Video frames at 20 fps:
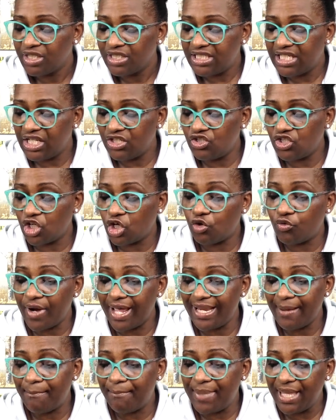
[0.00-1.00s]
teacher
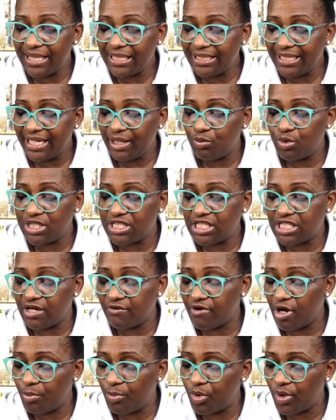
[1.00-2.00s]
credibility was
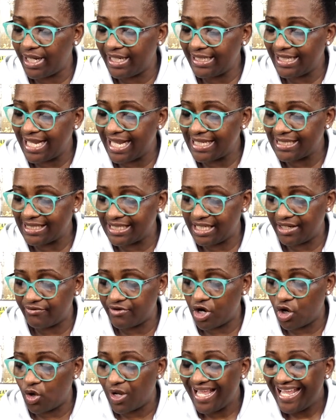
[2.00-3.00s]

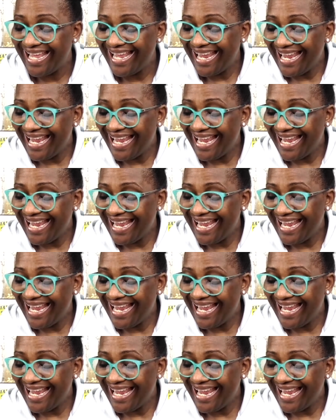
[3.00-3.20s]
0.90,